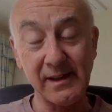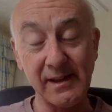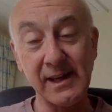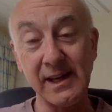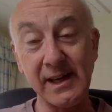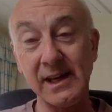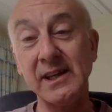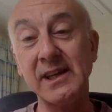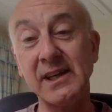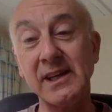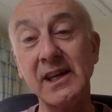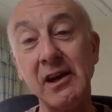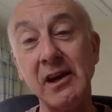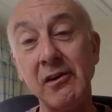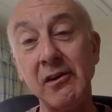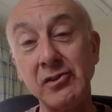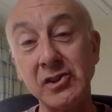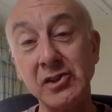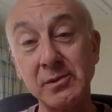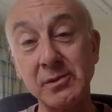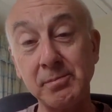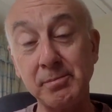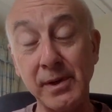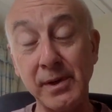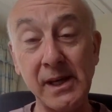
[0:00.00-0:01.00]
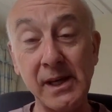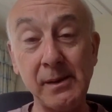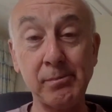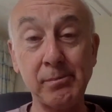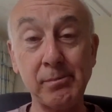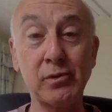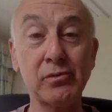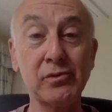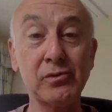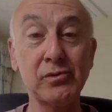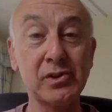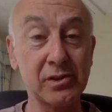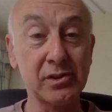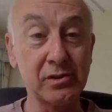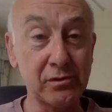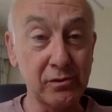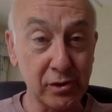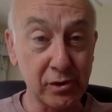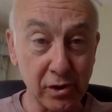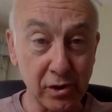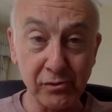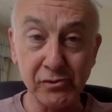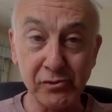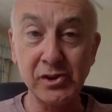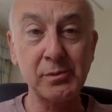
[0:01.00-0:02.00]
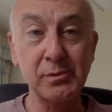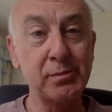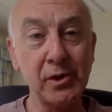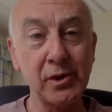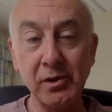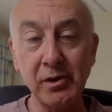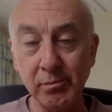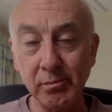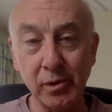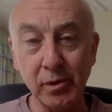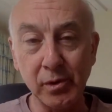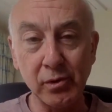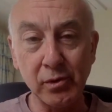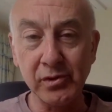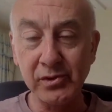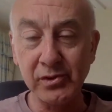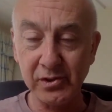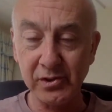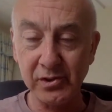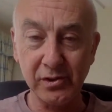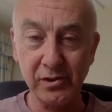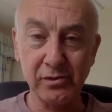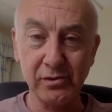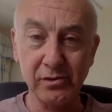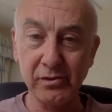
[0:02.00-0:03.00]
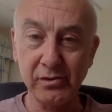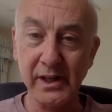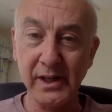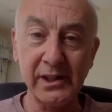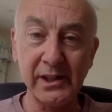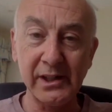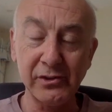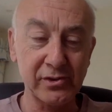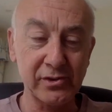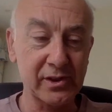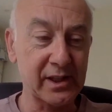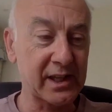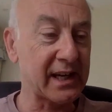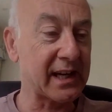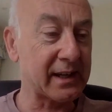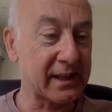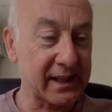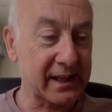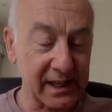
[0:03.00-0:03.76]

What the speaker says: It encourages people to contribute more to your internet,